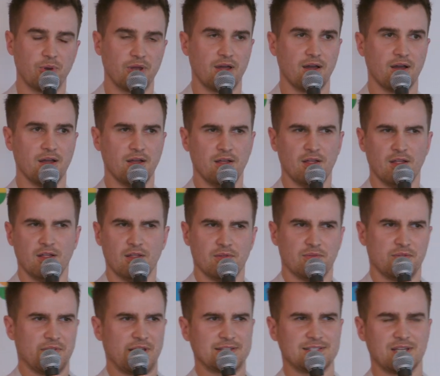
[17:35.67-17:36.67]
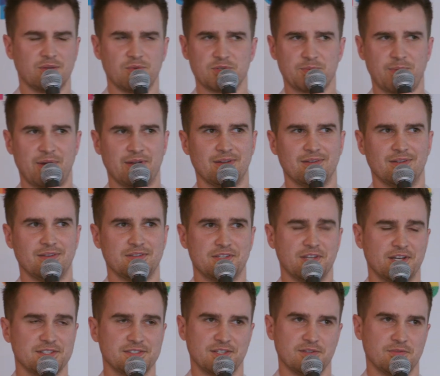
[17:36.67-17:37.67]
But like I said, there's about a
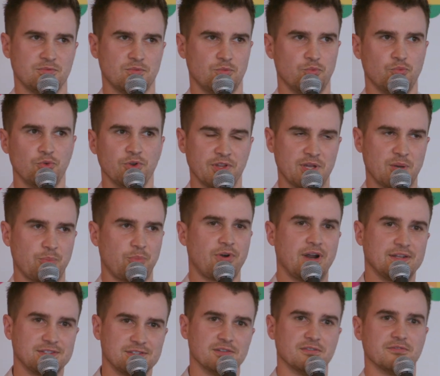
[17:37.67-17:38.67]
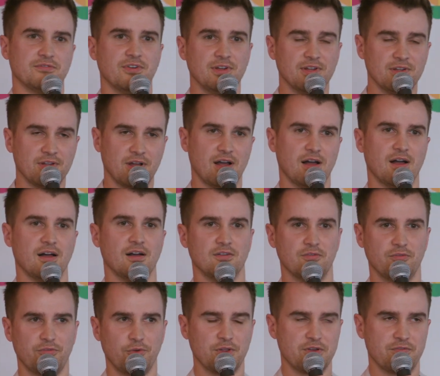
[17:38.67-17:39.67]
dozen really impressive,
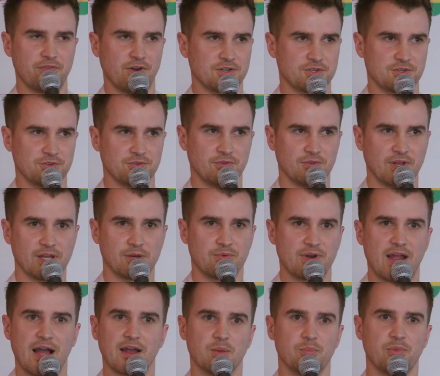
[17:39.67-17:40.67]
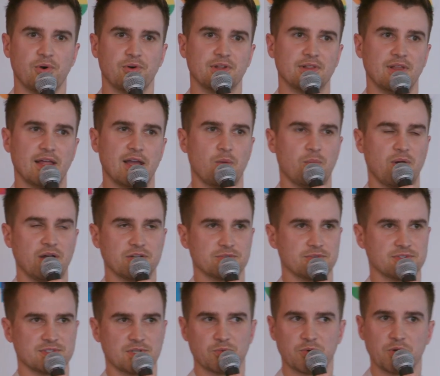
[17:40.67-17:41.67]
fully functional like React component layout
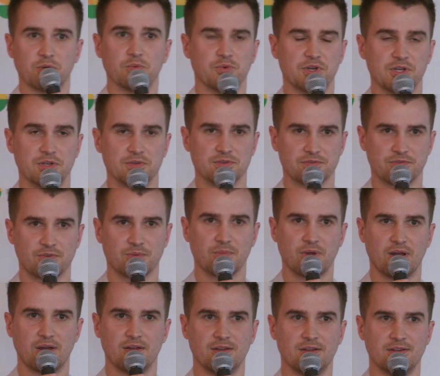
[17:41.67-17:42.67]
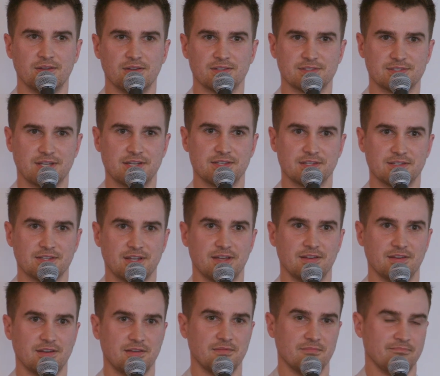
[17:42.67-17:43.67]
modules that we reuse from site to
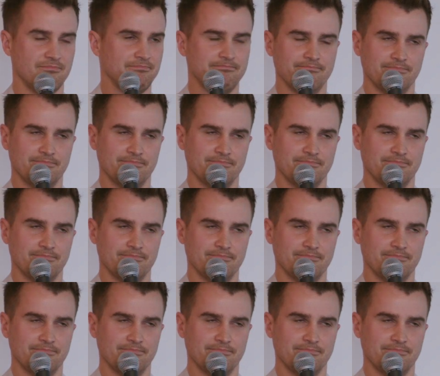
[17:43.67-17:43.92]
site, and